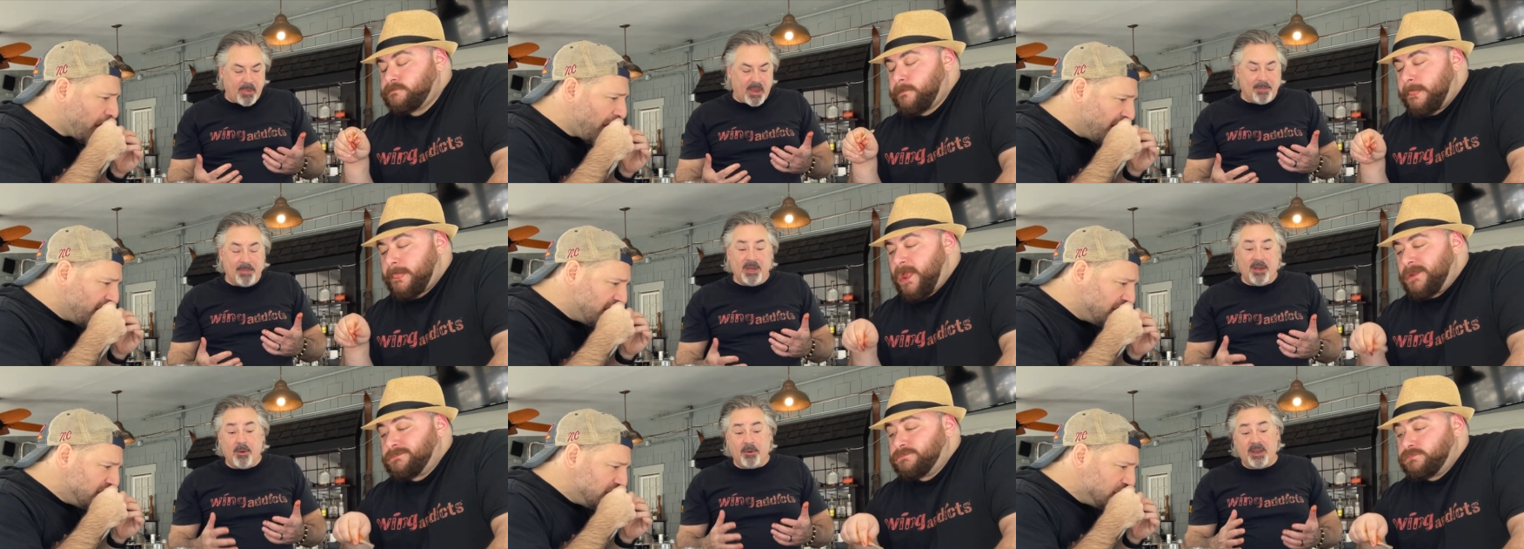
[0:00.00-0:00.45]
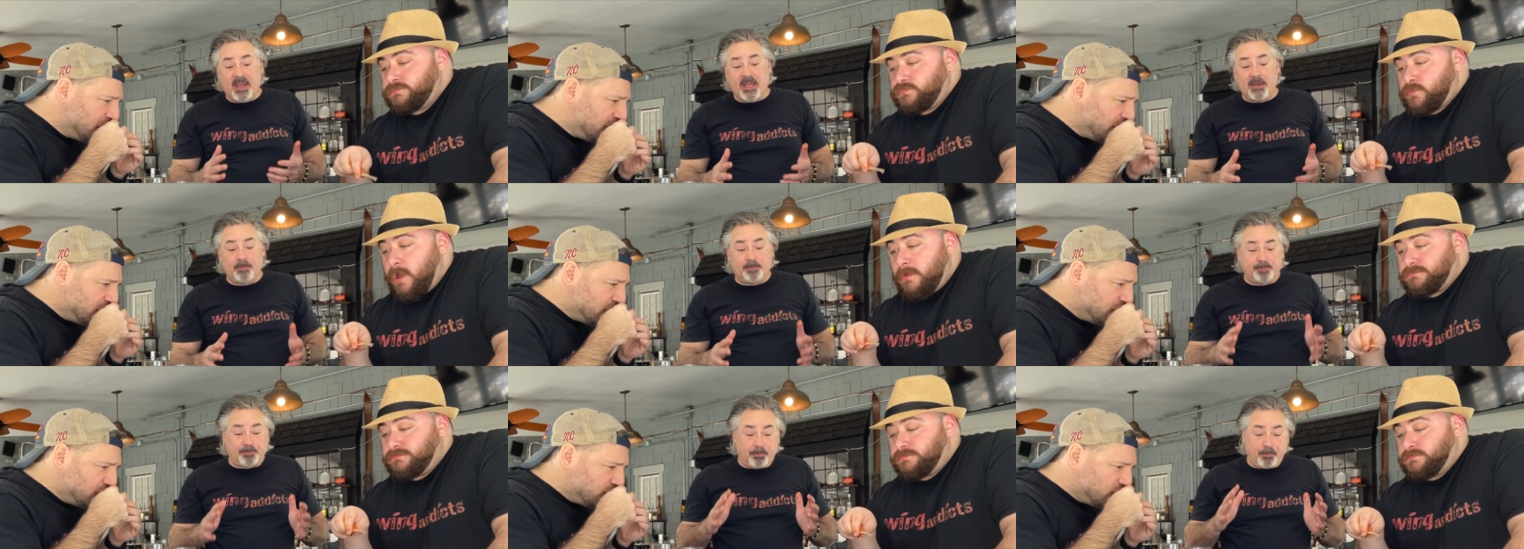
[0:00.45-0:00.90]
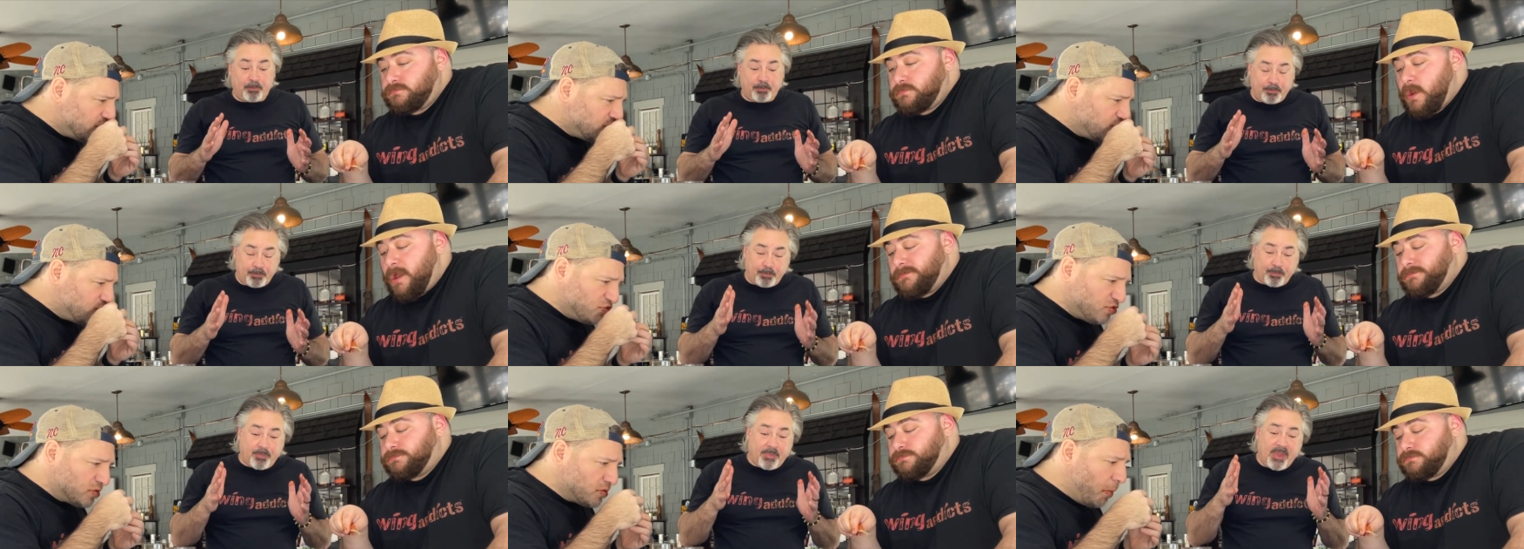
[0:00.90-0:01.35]
Speaker 1: I mean, no kidding.
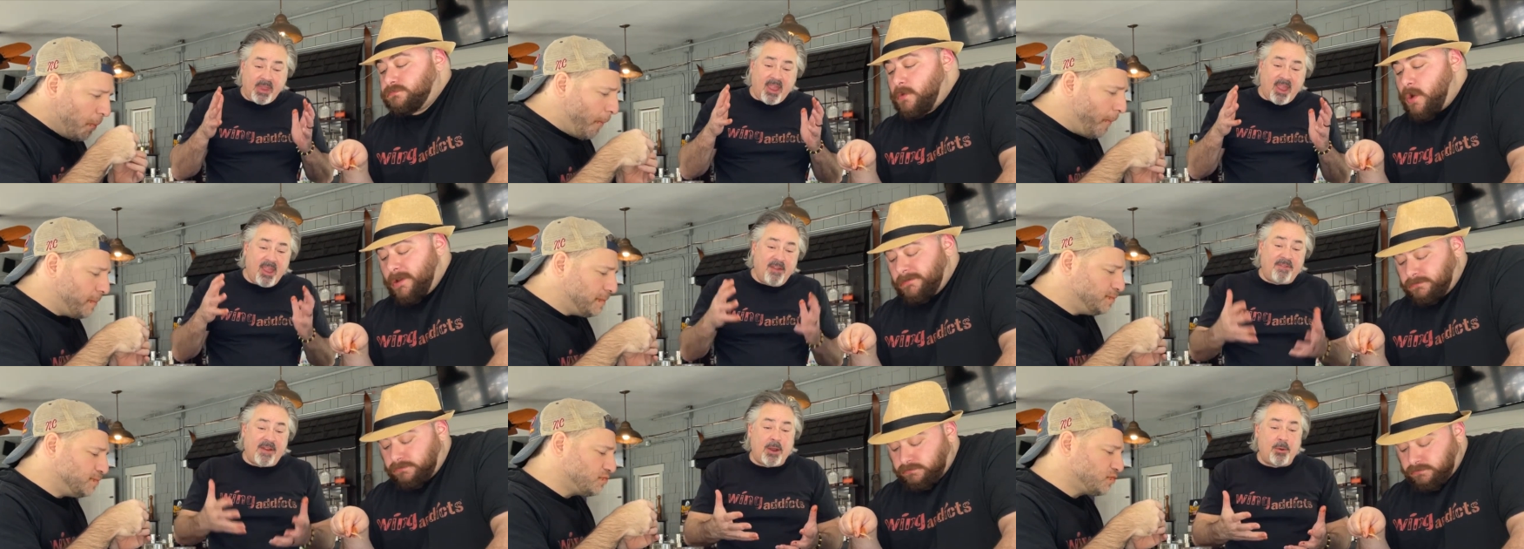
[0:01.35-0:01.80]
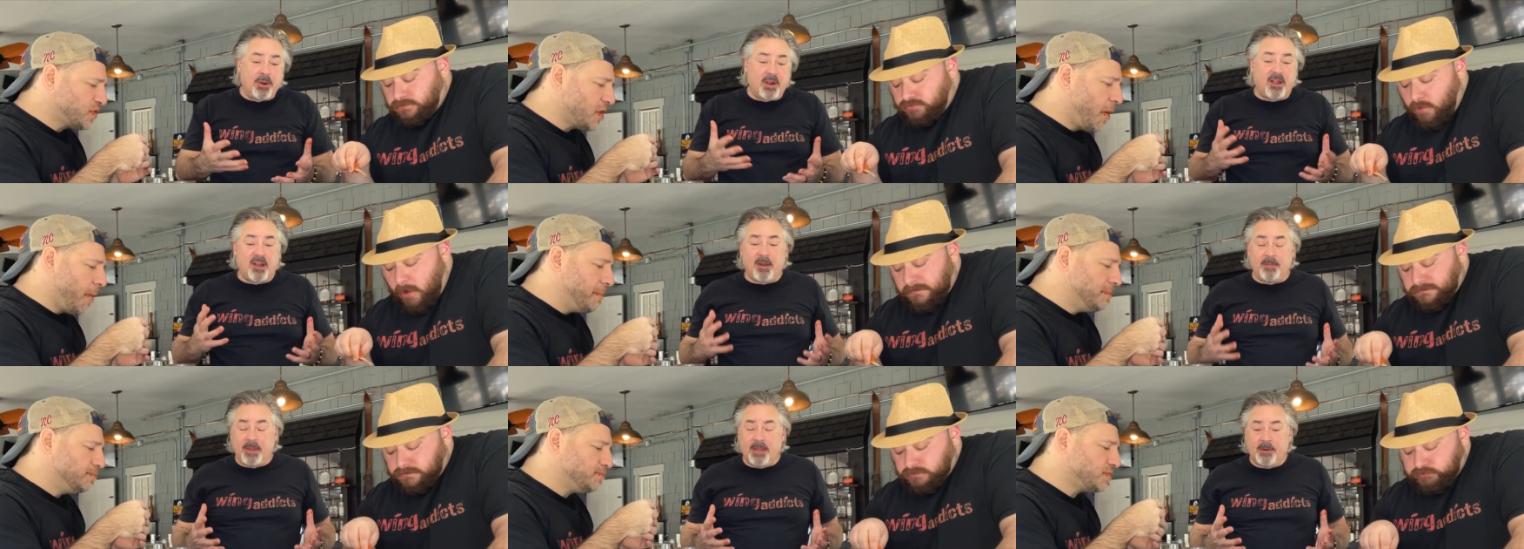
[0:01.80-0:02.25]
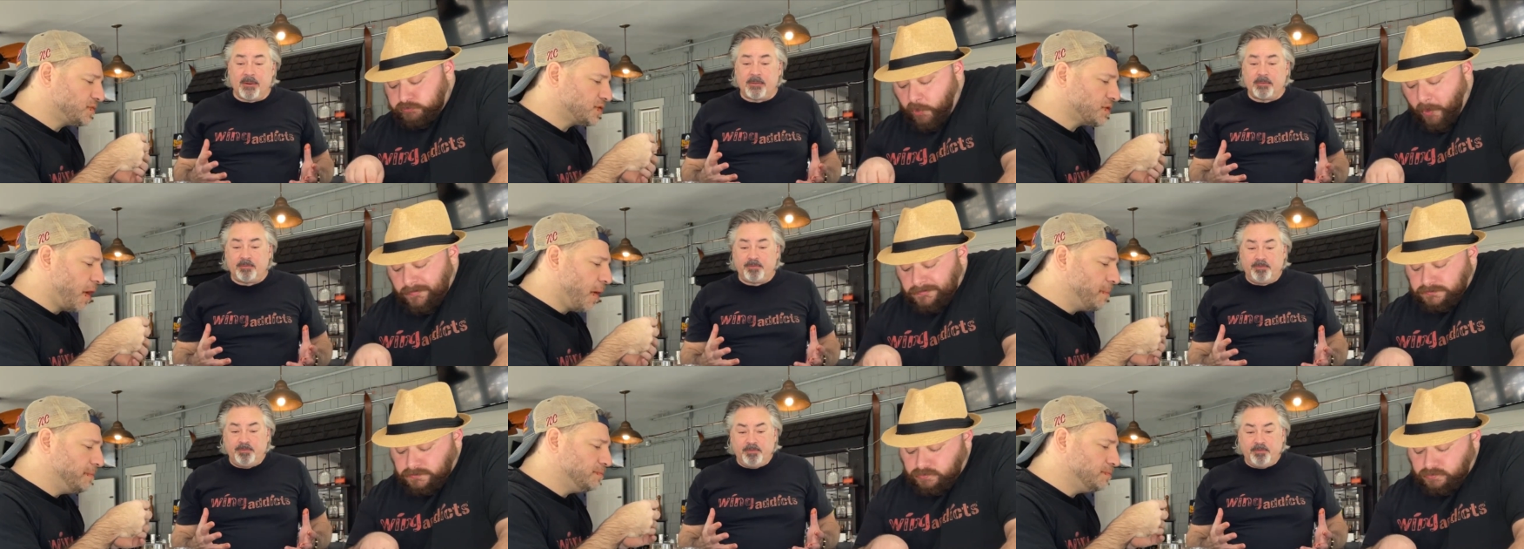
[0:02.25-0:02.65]
If I were to come here,